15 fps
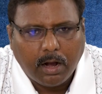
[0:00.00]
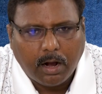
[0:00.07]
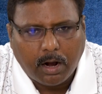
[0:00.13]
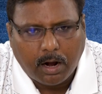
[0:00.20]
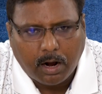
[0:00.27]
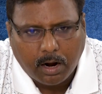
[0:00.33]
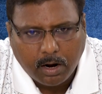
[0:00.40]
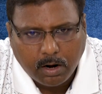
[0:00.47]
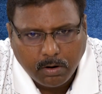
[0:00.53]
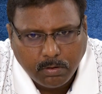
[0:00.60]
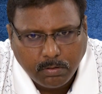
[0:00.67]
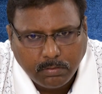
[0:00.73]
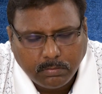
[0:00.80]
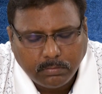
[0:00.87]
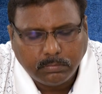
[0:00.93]

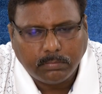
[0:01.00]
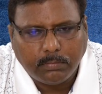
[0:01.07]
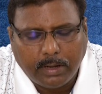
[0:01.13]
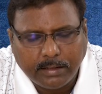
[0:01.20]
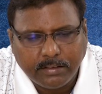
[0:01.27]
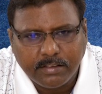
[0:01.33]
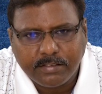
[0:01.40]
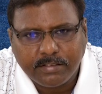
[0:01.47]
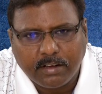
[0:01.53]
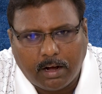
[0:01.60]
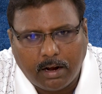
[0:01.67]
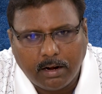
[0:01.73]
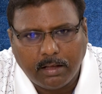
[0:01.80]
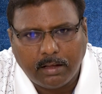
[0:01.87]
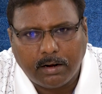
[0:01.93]
How as a
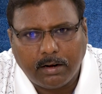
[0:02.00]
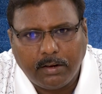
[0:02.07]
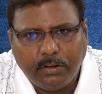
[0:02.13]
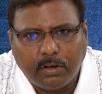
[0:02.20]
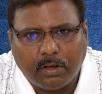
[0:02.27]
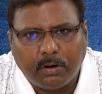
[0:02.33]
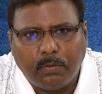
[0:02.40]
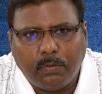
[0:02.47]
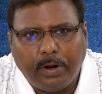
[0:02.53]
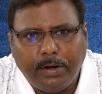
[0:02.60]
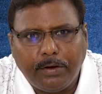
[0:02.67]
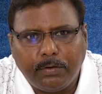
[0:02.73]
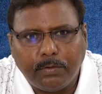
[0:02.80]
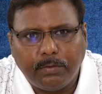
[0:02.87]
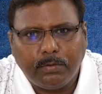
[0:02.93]
scholar you are
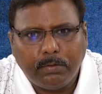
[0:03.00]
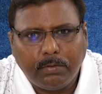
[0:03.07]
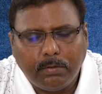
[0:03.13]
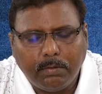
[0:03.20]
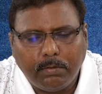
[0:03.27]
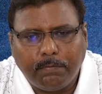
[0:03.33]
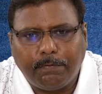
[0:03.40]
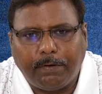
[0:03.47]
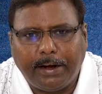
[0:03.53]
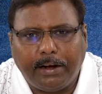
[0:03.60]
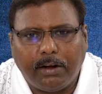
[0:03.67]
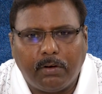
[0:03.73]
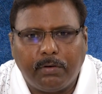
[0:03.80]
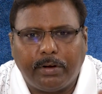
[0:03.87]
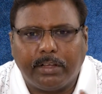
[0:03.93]
going to find
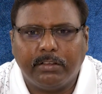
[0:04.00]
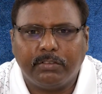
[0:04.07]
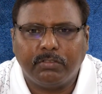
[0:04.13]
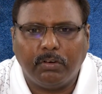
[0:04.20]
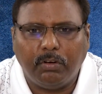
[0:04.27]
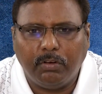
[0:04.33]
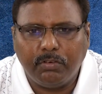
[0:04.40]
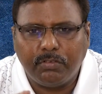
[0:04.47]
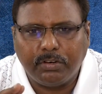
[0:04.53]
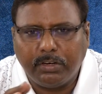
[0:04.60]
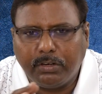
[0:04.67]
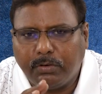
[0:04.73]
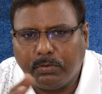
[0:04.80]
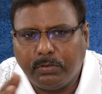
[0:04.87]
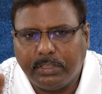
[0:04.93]
out a
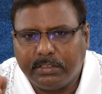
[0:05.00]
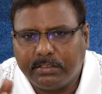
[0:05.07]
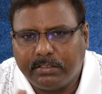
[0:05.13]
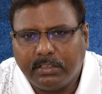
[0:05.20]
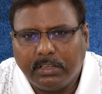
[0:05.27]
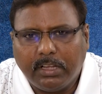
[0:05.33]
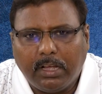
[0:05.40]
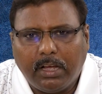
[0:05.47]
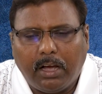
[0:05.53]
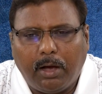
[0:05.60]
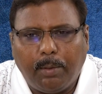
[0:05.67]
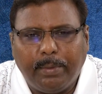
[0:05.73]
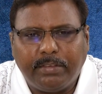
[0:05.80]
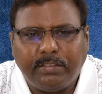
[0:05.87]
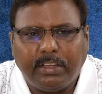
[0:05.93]
solution to this
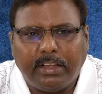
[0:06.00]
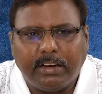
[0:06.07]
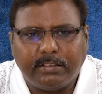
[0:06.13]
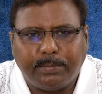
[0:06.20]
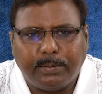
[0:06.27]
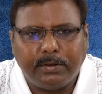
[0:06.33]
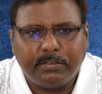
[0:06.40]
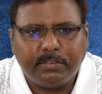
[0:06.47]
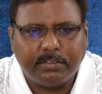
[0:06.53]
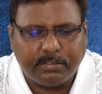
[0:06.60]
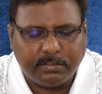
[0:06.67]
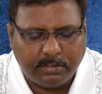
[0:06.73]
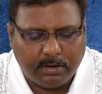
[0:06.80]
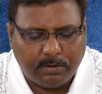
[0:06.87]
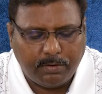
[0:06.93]
missing
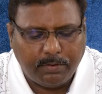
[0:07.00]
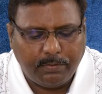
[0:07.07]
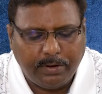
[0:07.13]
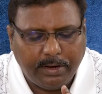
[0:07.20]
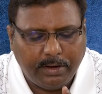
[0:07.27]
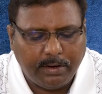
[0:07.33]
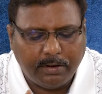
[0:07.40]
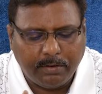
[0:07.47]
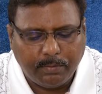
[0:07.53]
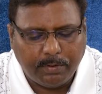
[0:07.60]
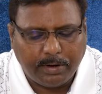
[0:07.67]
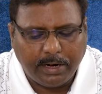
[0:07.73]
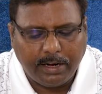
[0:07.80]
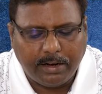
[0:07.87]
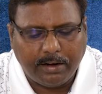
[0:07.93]
responses. How do we
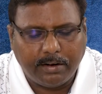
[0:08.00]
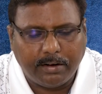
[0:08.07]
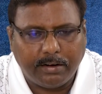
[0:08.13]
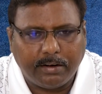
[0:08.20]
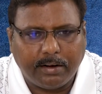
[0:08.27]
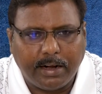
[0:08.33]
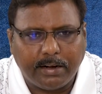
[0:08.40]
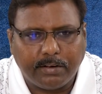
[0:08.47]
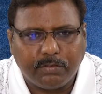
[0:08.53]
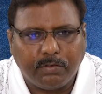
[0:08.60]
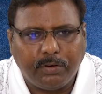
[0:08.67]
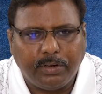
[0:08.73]
treat it, right? So